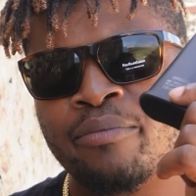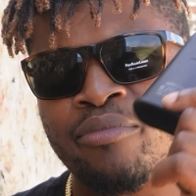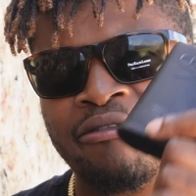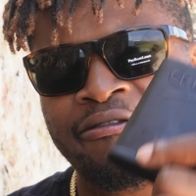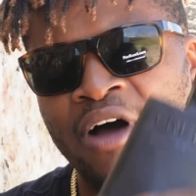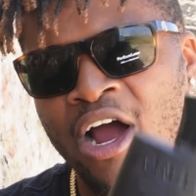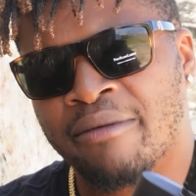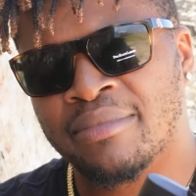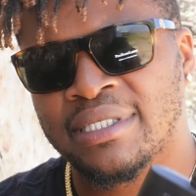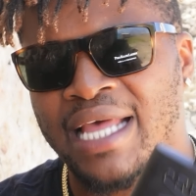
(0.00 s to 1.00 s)

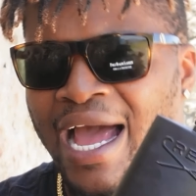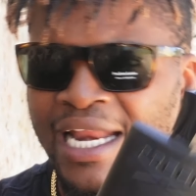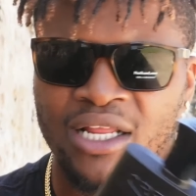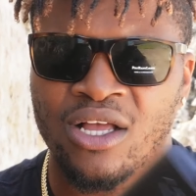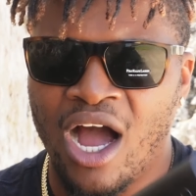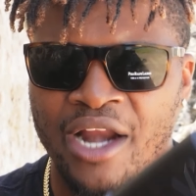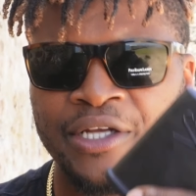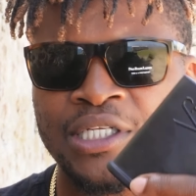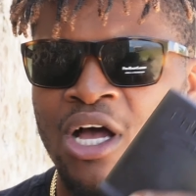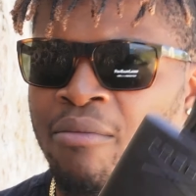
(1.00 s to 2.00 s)
performs and it
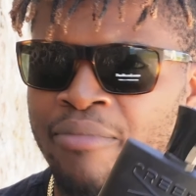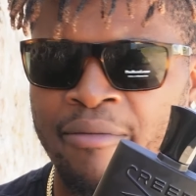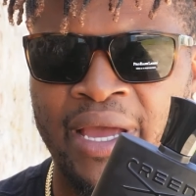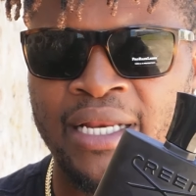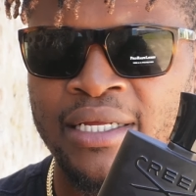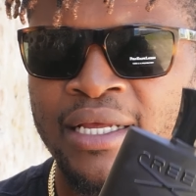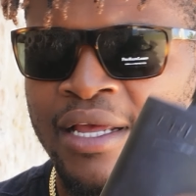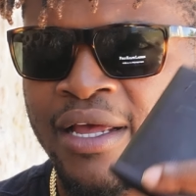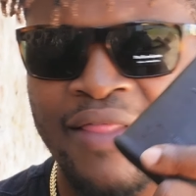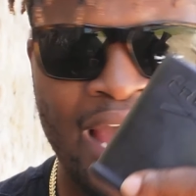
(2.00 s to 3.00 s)
garners compliment.
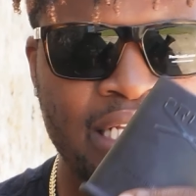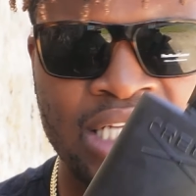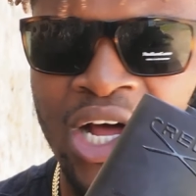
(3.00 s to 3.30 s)
That is